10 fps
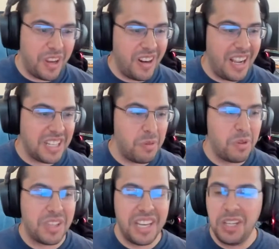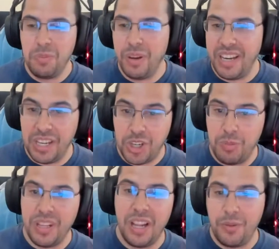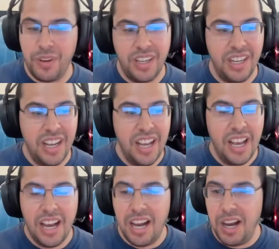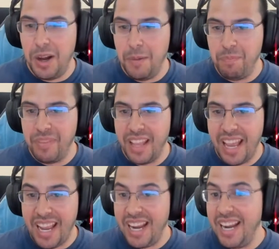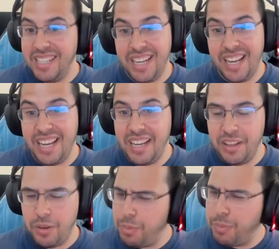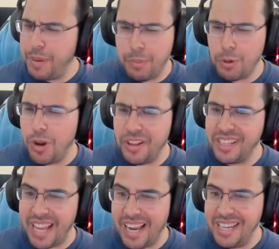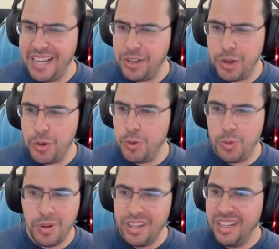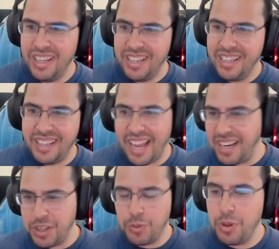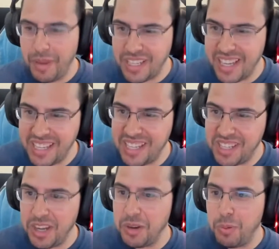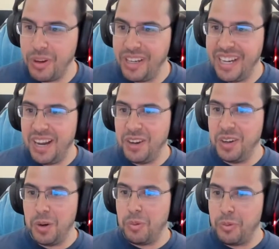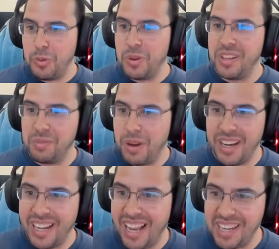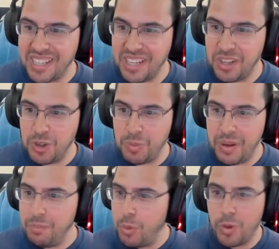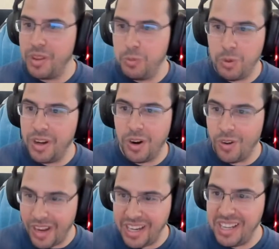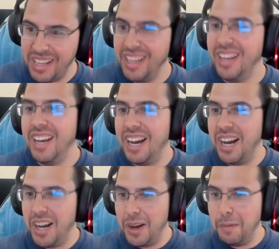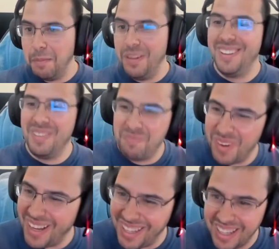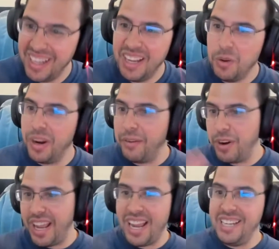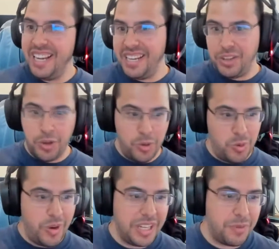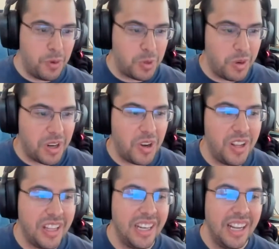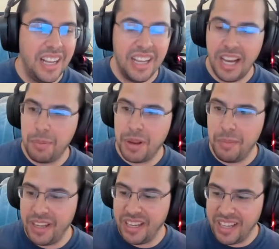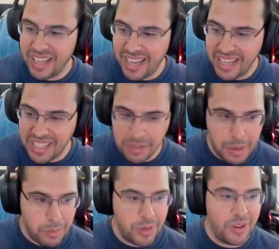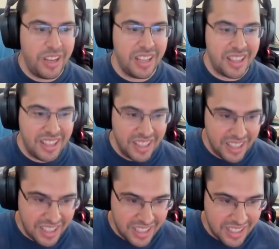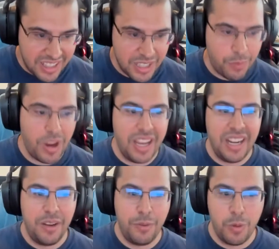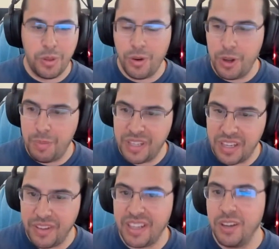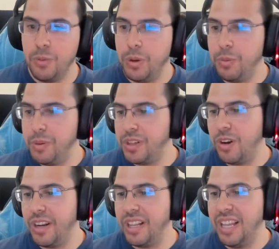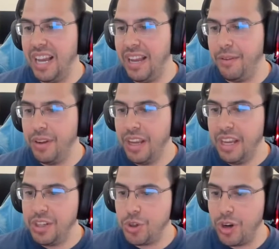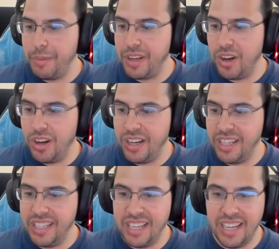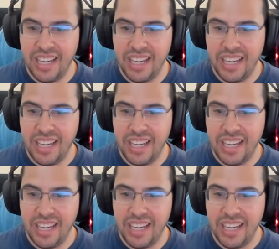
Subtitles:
figuring out some of those things, but it should be a lot of fun. AI Day, people are calling this AI Day 2. That doesn't really make sense, as Doug pointed out before the podcast, because there's been more than one already. But whatever. AI Day 2, as folks want to call it, upcoming. Again, September 30th. This Friday, 4:30 Pacific, we will be starting live streaming on